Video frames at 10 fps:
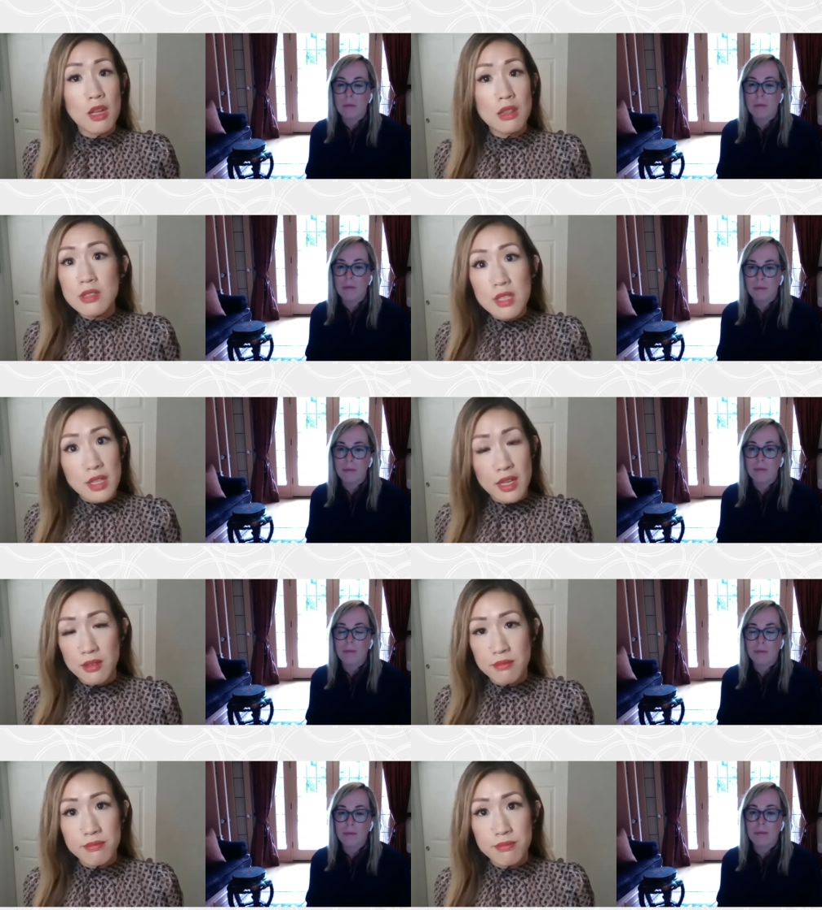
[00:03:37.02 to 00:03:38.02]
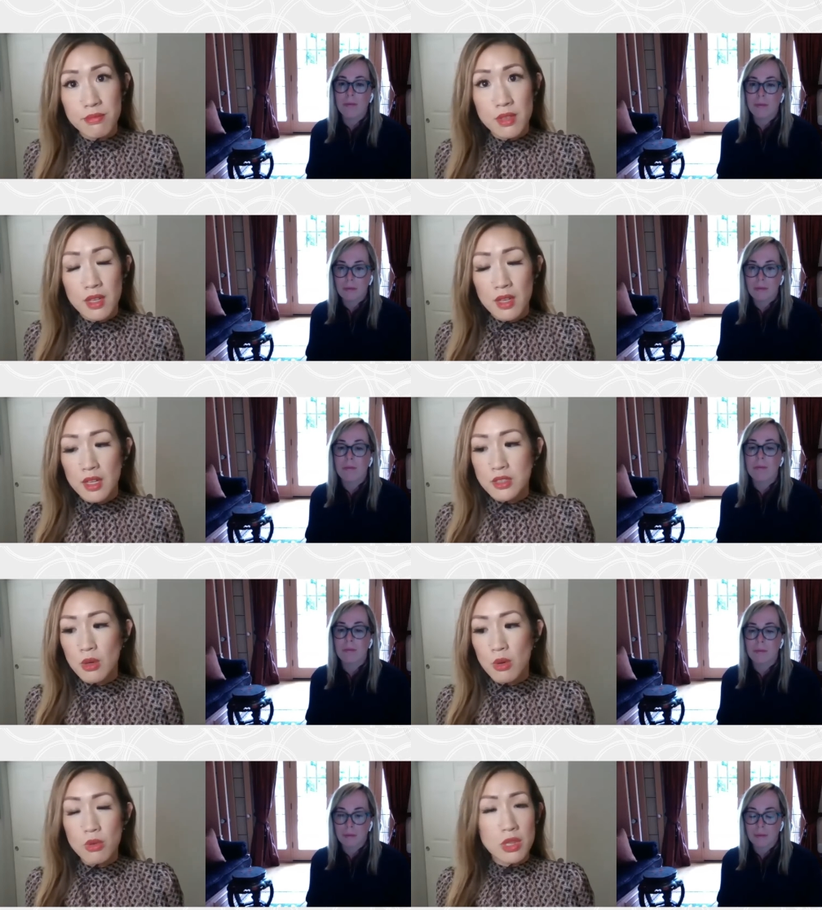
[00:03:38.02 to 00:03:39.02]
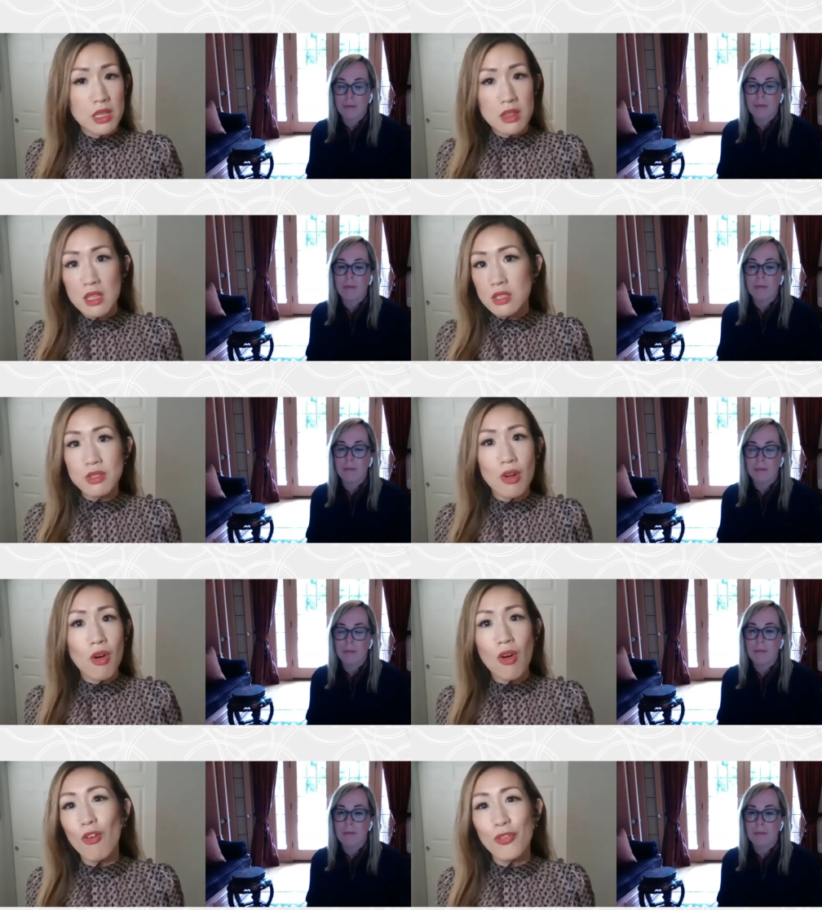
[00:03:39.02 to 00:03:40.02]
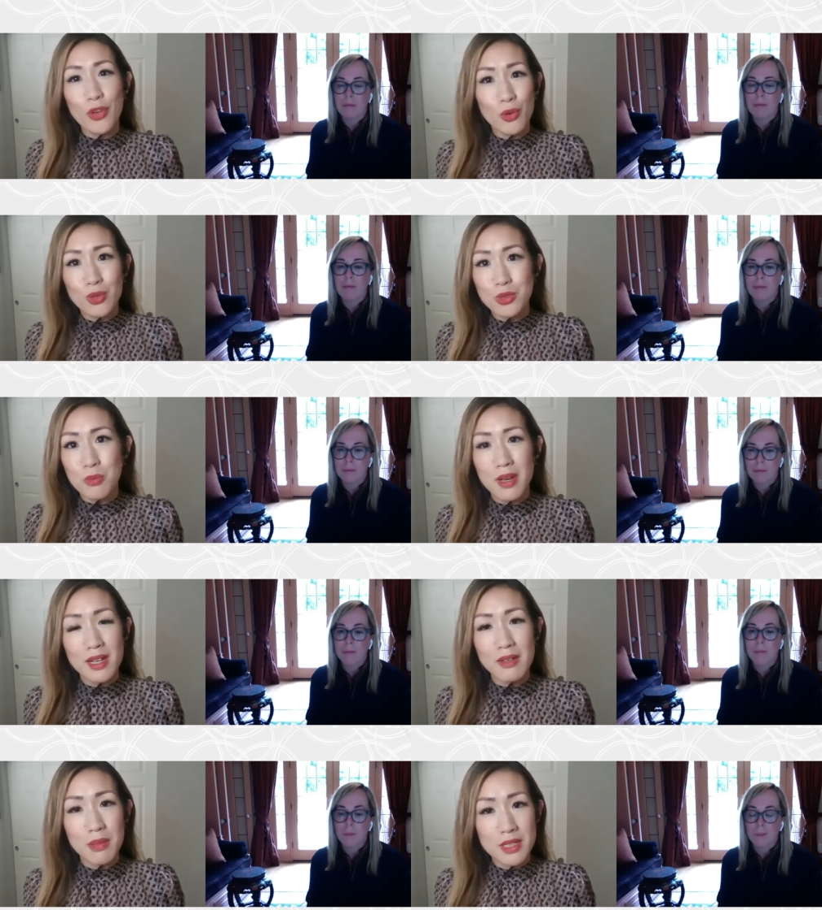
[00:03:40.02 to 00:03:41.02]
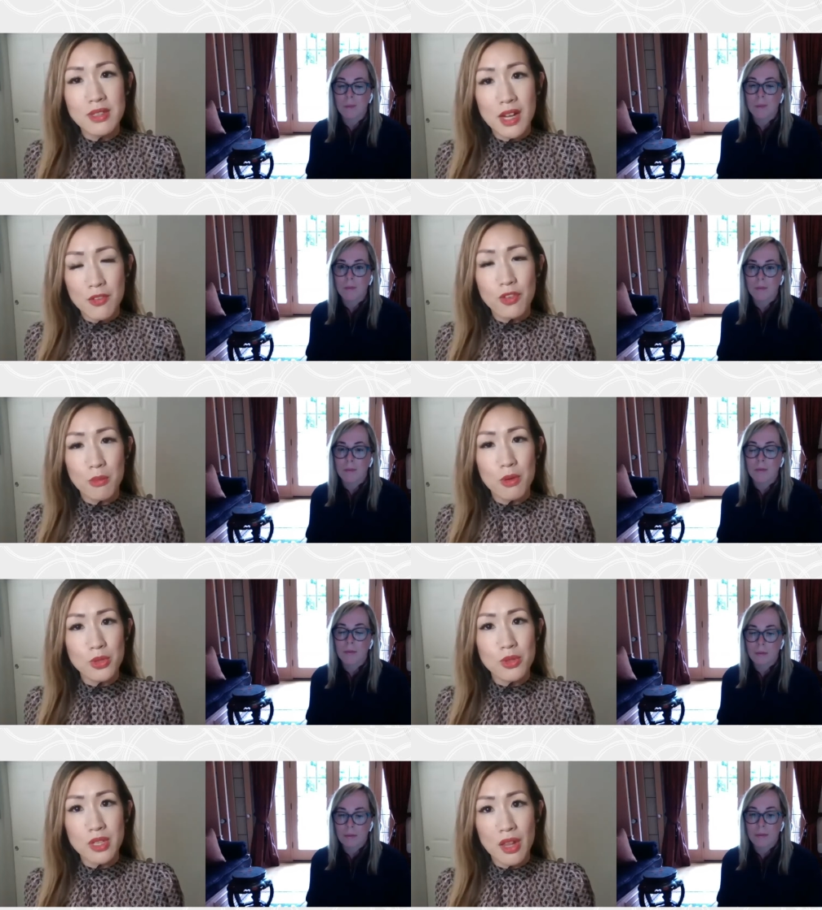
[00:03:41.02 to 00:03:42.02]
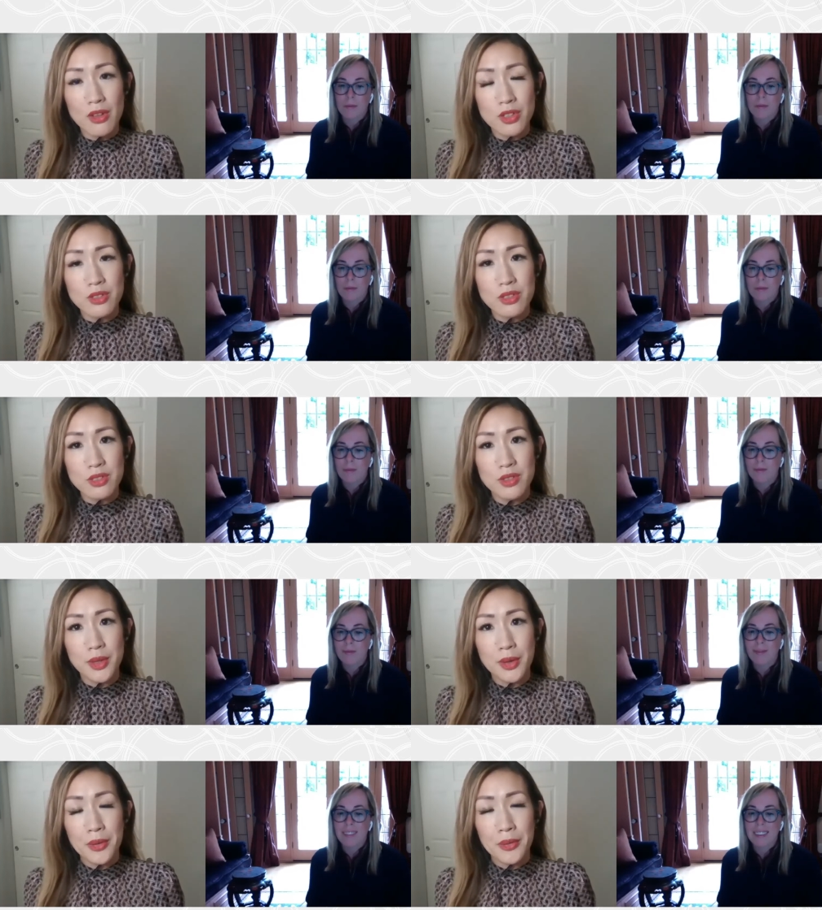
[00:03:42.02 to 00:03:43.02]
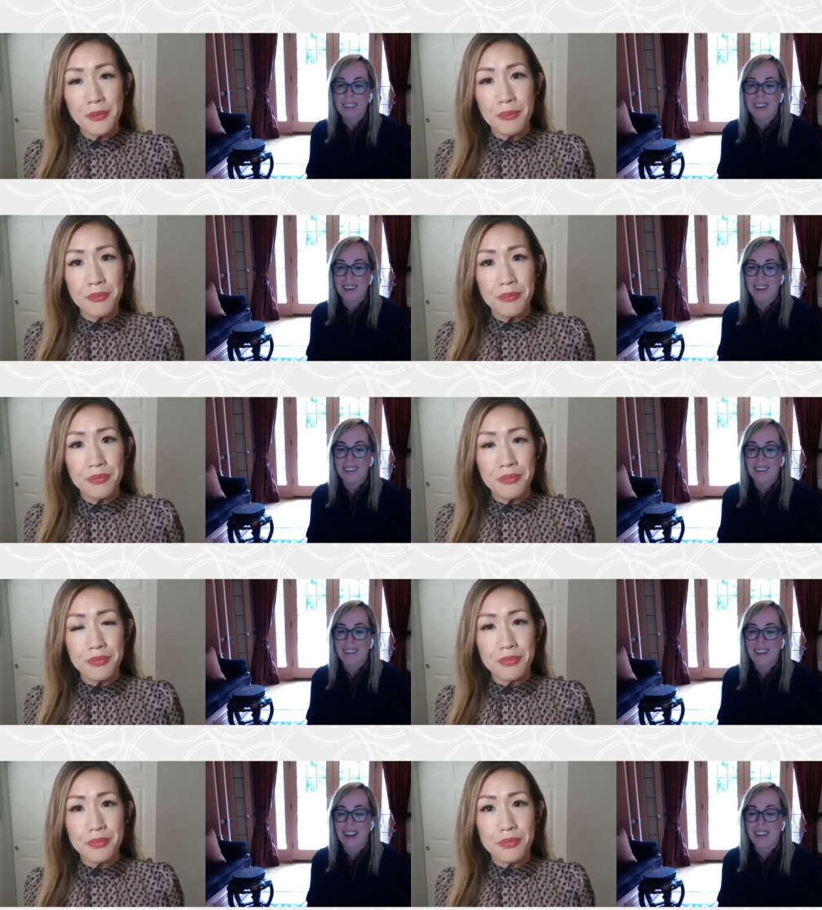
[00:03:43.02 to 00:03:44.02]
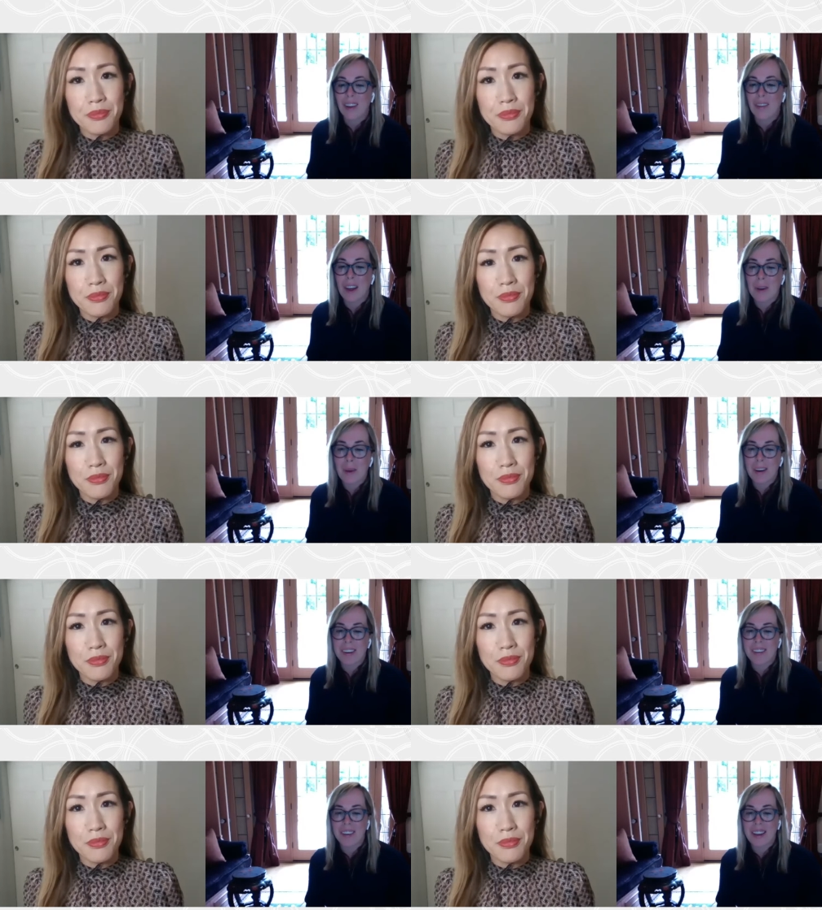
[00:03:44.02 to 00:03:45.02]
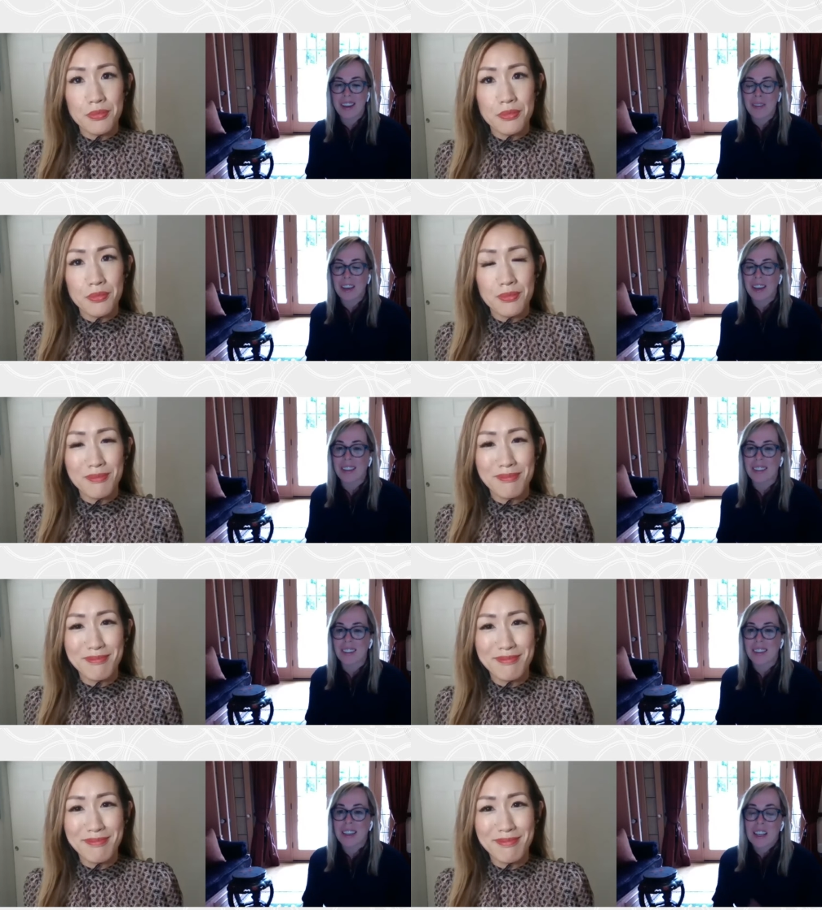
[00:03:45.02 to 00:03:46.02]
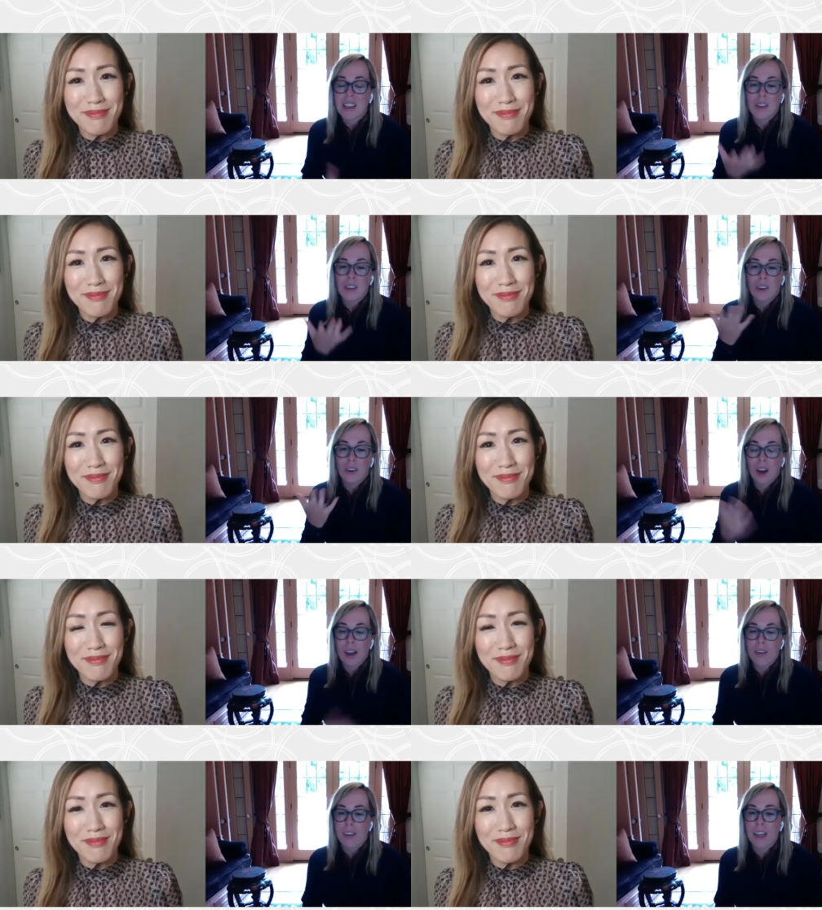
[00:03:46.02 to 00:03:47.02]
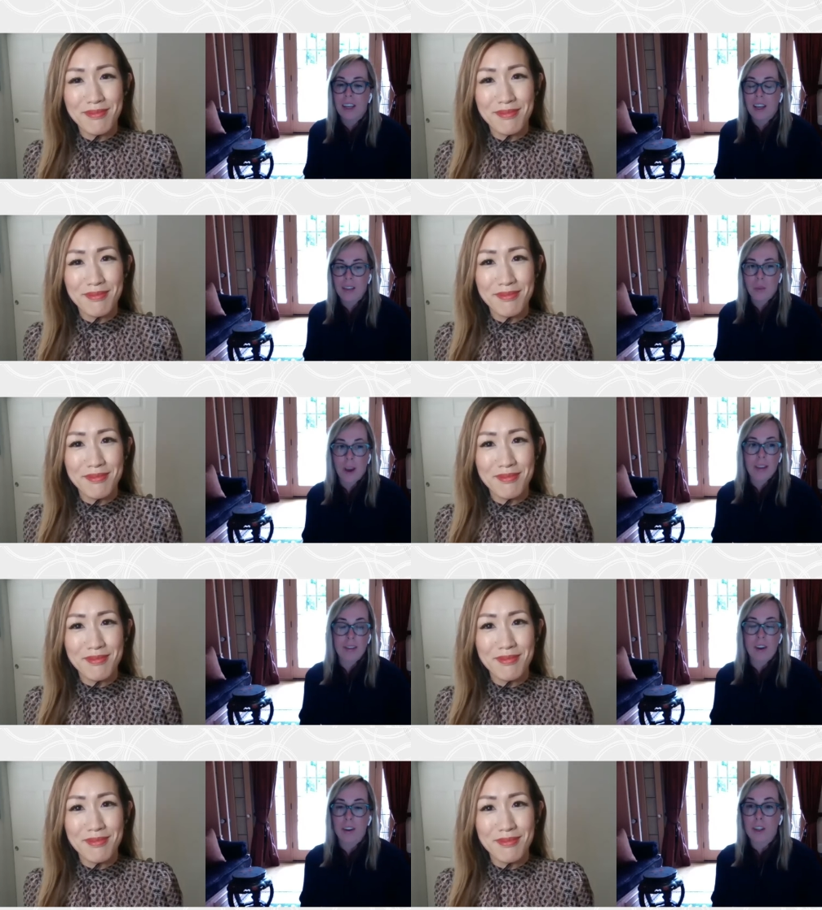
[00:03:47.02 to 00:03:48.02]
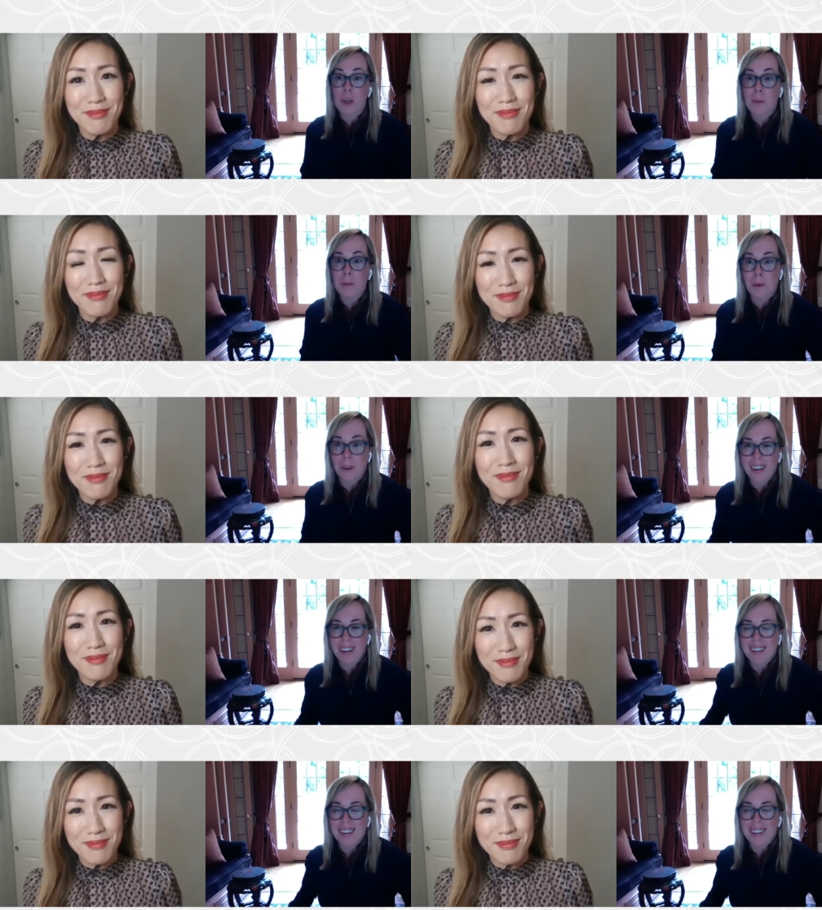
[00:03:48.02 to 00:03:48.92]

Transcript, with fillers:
Speaker 1: listening. Mm-hmm. And so mm-hmm. the, this all fuels my, my desire for emotional mm-hmm. intelligence. Mm-hmm.
Speaker 2: Yeah. I love that about you, Renee, because, you know, I relate. That's why I started HumanPoint,